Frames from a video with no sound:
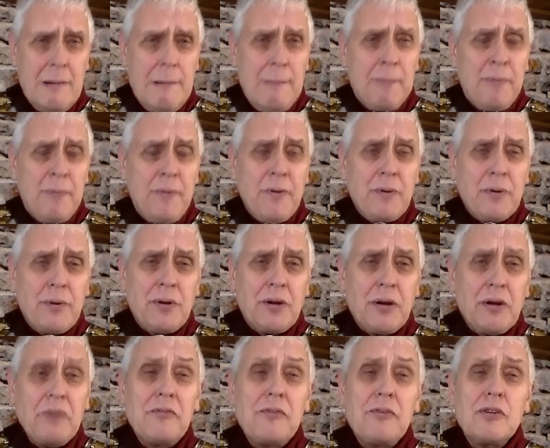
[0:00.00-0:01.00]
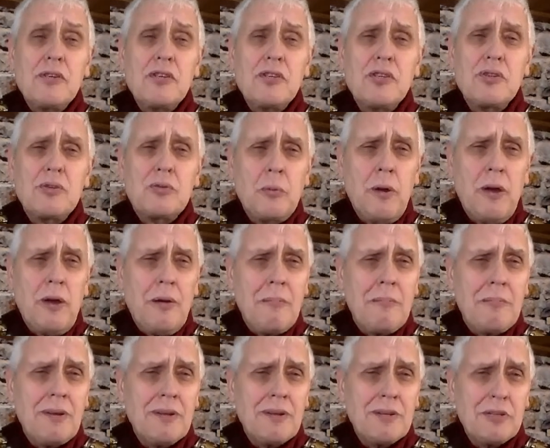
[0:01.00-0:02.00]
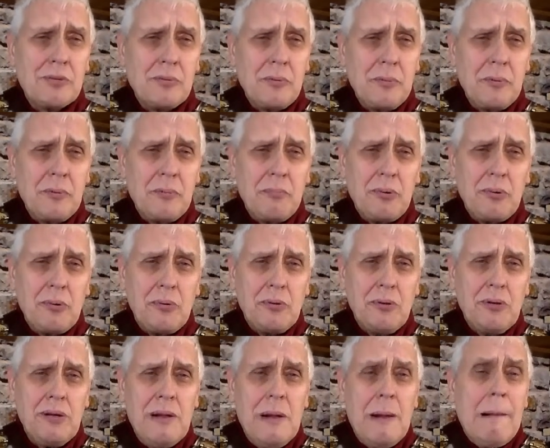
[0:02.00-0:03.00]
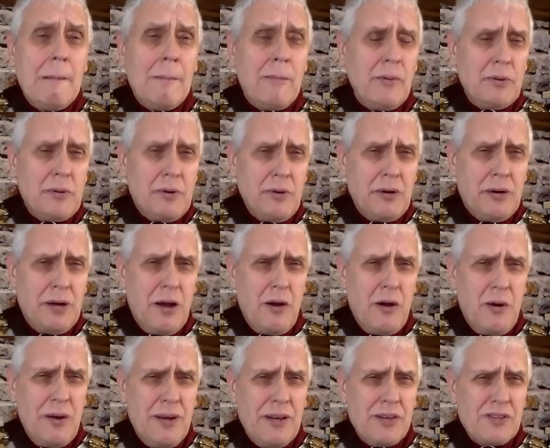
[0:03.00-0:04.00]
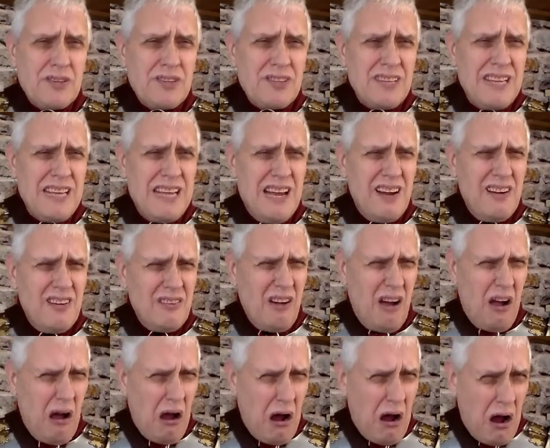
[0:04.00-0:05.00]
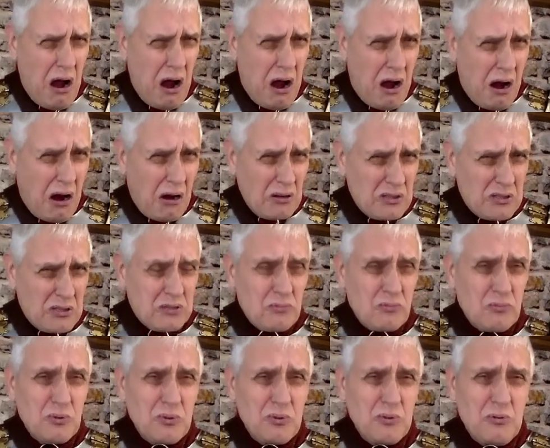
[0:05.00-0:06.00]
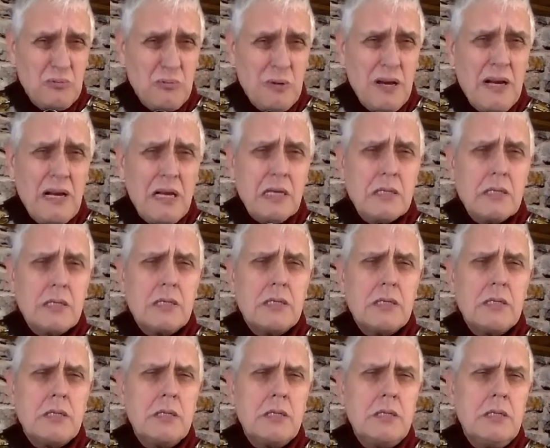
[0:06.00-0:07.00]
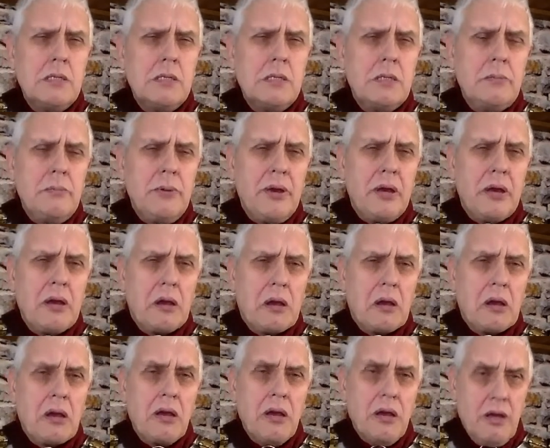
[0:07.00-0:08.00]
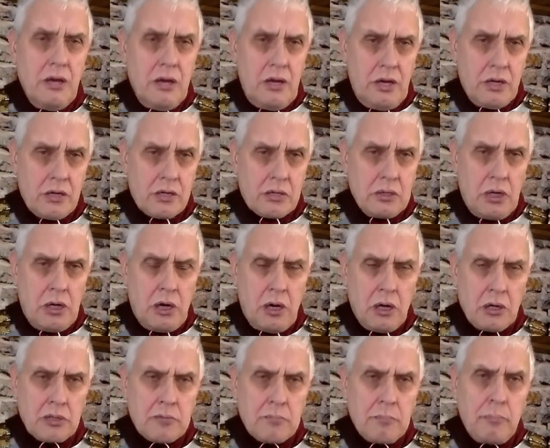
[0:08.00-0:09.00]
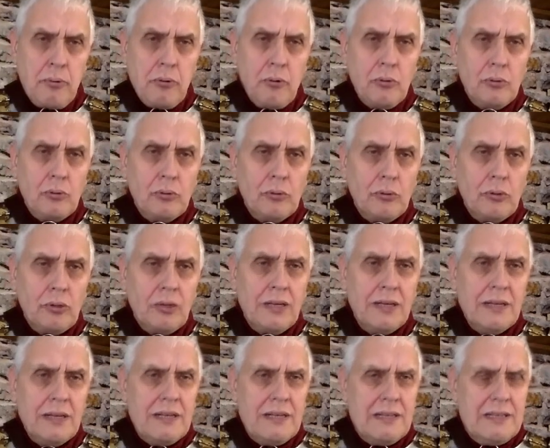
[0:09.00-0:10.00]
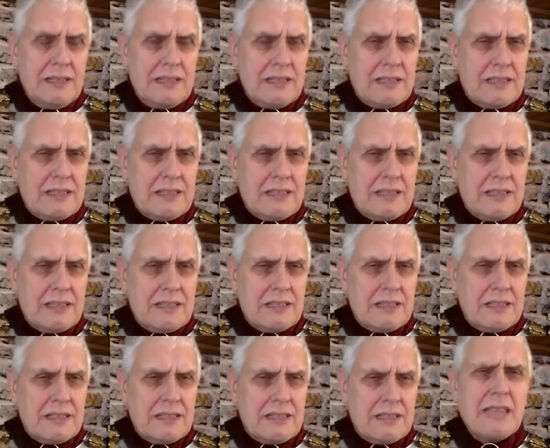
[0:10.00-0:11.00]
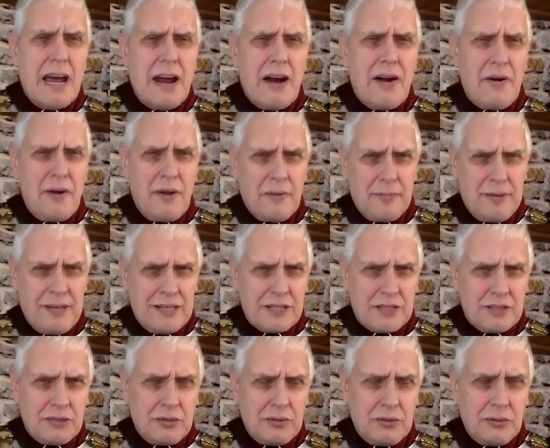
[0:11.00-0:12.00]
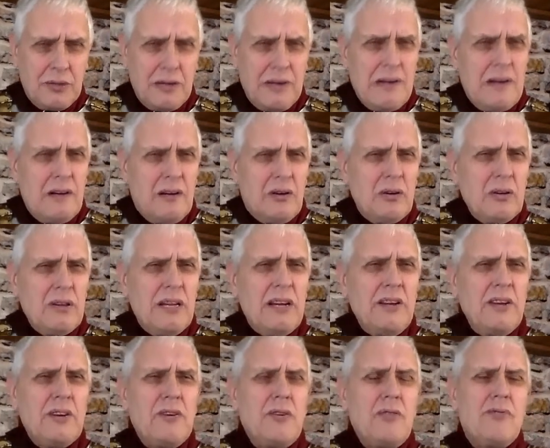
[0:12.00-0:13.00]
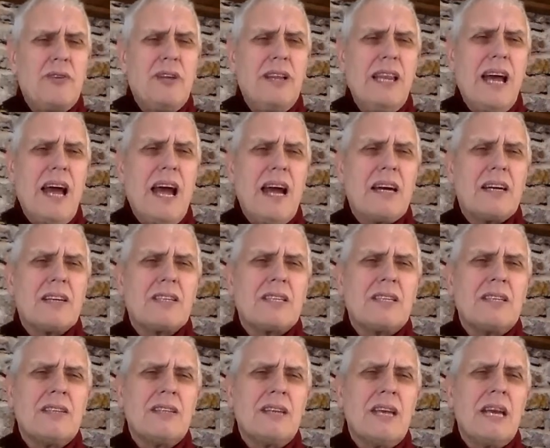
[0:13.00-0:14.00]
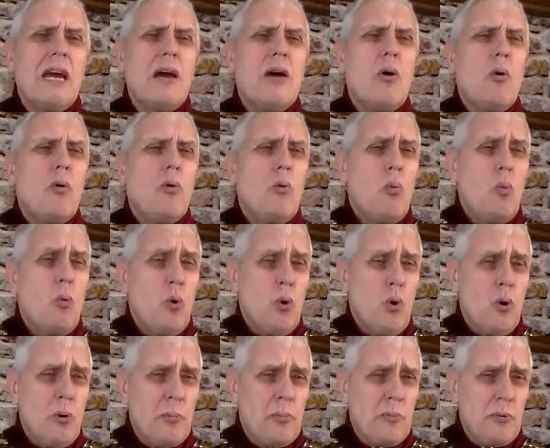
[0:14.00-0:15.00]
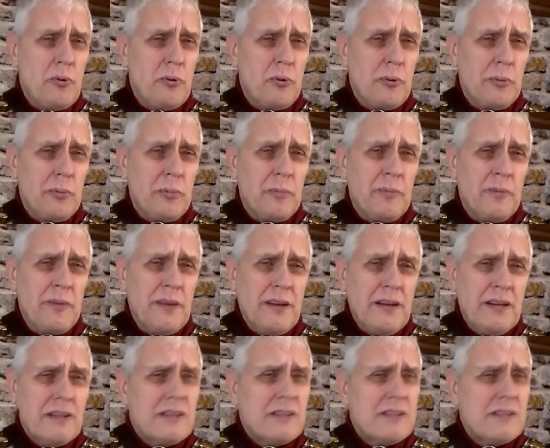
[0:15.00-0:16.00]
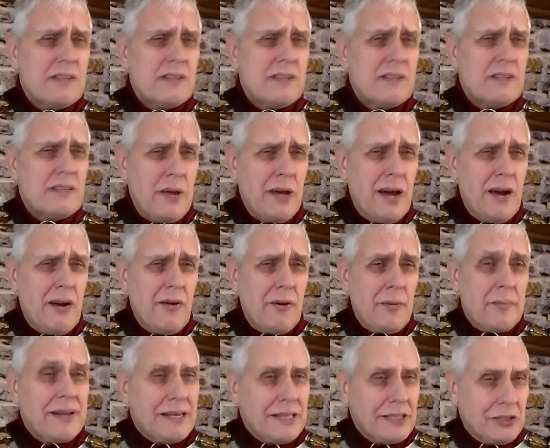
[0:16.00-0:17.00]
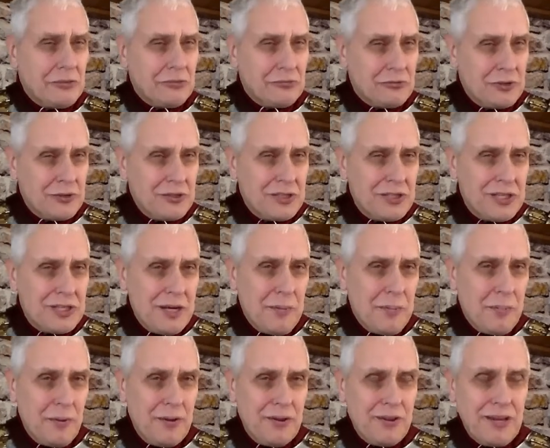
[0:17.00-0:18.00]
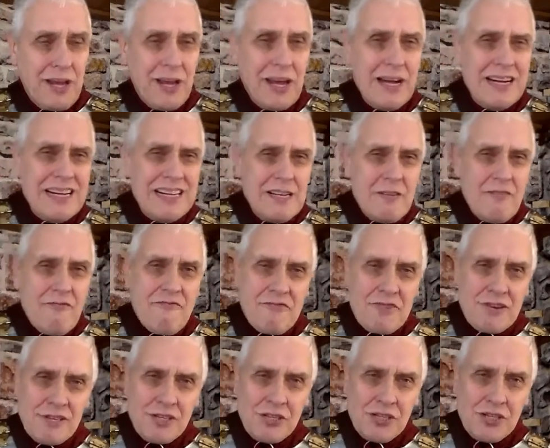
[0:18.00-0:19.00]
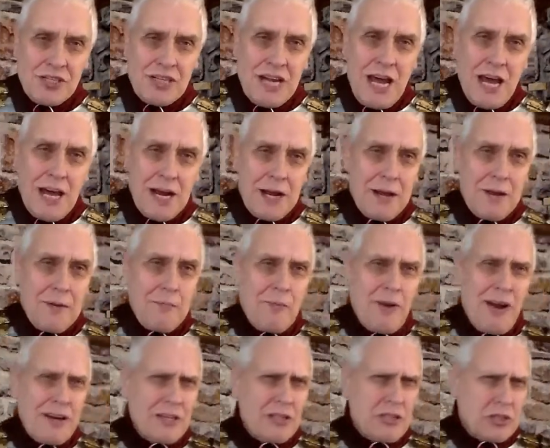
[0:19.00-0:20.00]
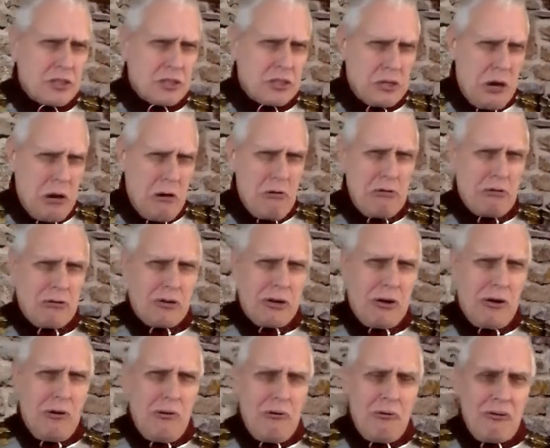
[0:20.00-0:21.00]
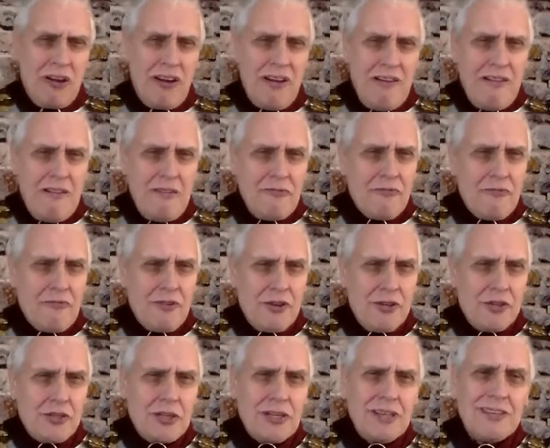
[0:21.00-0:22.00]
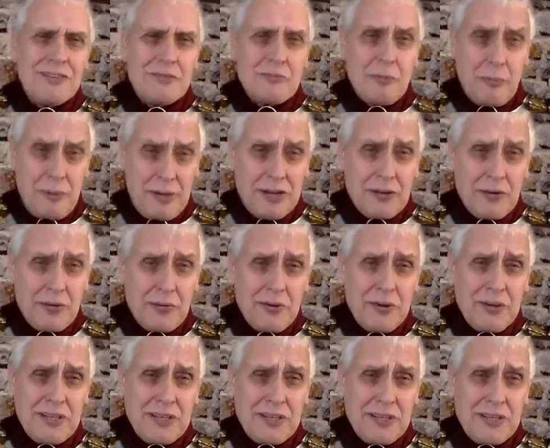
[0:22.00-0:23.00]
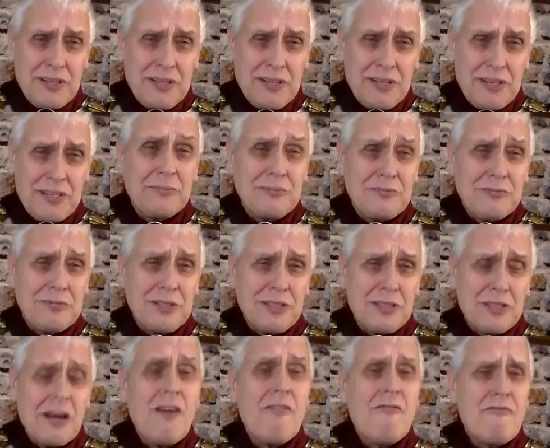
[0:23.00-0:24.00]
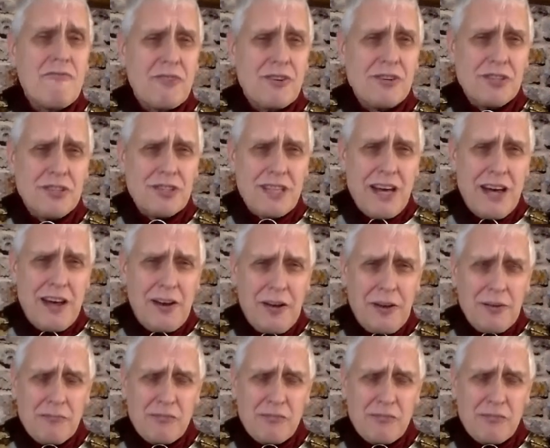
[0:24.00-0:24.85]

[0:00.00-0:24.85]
You could go for a swim in the swimming pool. You could go into the hot room, steaming into the hot pool, the caldarium that's called. Or then you could relax in the warm room, the tepidarium, and then go for a dip in the frigidarium where it's so cold. Fridge, that's where we get the word, isn't it? From fridge, frigidarium,